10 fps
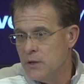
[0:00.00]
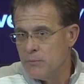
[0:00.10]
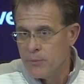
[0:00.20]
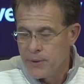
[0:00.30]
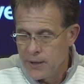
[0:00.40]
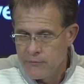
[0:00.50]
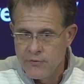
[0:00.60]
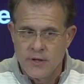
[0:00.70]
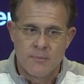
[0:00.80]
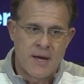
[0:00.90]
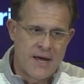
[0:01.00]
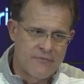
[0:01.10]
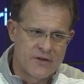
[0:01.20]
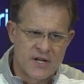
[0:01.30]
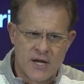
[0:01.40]
preparing for them,
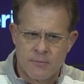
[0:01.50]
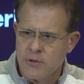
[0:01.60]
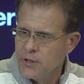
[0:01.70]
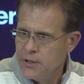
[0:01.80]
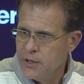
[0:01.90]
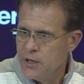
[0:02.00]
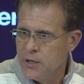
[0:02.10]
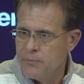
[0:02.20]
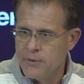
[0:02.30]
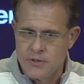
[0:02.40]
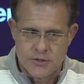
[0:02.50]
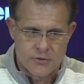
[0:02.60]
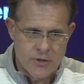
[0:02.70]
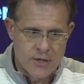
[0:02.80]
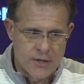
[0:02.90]
half the time cleaning up and just
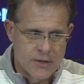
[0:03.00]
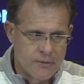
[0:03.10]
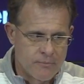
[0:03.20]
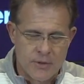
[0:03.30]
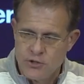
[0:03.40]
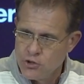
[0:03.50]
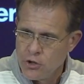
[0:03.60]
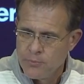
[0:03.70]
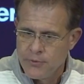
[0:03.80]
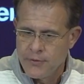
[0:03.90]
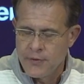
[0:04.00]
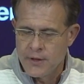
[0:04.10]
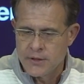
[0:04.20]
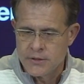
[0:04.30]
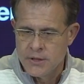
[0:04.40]
trying to be sharp with the
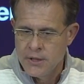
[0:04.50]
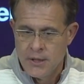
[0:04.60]
things.